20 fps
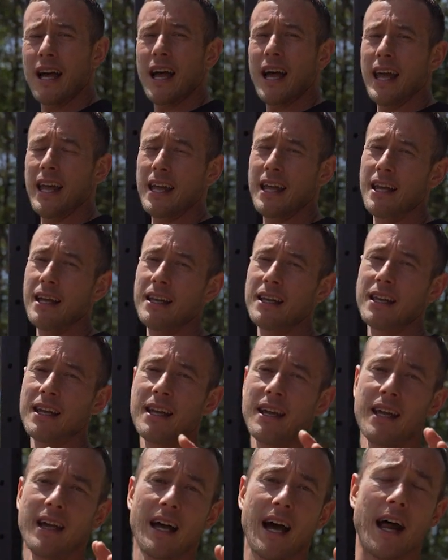And
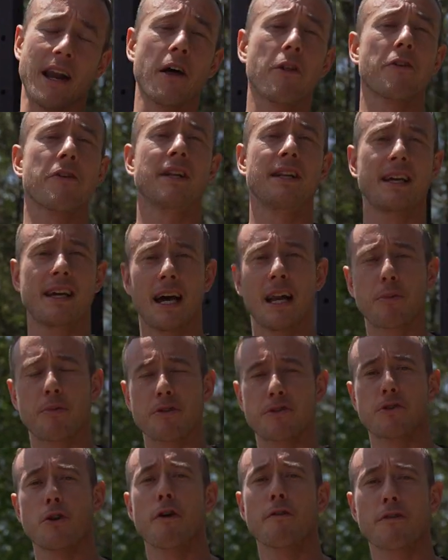another thing to kind of
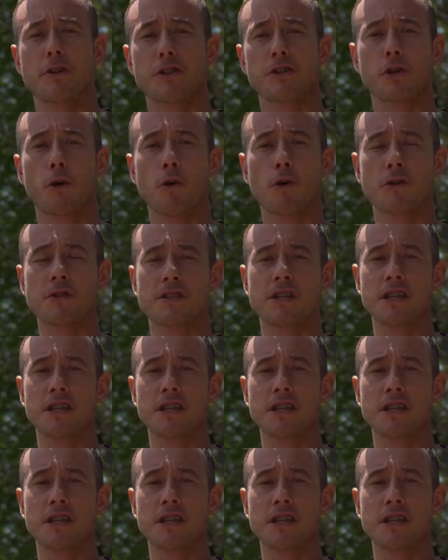preserve your shoulders